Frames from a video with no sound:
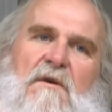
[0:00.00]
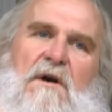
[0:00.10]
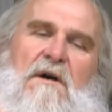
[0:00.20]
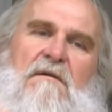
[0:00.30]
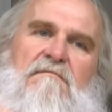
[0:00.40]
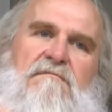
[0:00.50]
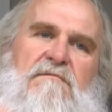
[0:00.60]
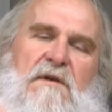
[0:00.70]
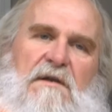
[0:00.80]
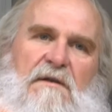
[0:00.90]

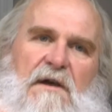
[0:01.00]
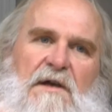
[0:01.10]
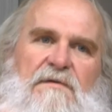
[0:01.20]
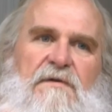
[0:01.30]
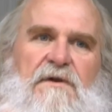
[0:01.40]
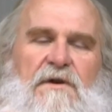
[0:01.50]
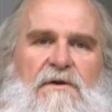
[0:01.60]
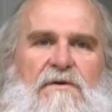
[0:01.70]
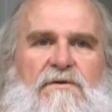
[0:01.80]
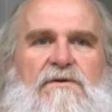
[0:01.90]
In the last few
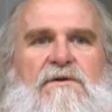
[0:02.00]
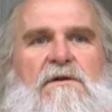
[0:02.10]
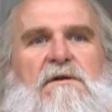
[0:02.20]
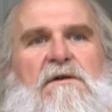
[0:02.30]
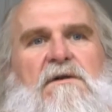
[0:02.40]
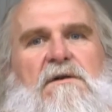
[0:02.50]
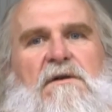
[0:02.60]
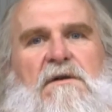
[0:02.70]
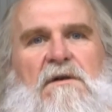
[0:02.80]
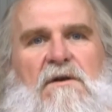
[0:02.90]
years,
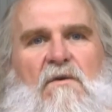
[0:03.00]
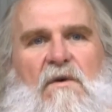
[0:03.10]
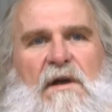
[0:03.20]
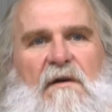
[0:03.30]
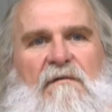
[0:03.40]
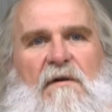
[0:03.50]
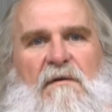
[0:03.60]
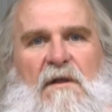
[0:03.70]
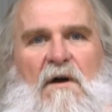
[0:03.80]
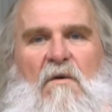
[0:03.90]
we have come
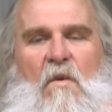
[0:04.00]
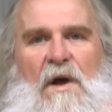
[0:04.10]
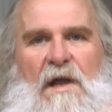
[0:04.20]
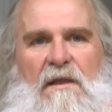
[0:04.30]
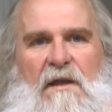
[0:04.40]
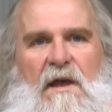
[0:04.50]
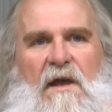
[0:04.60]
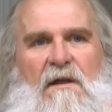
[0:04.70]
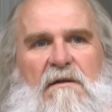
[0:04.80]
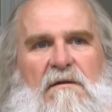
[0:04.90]
a long way in that.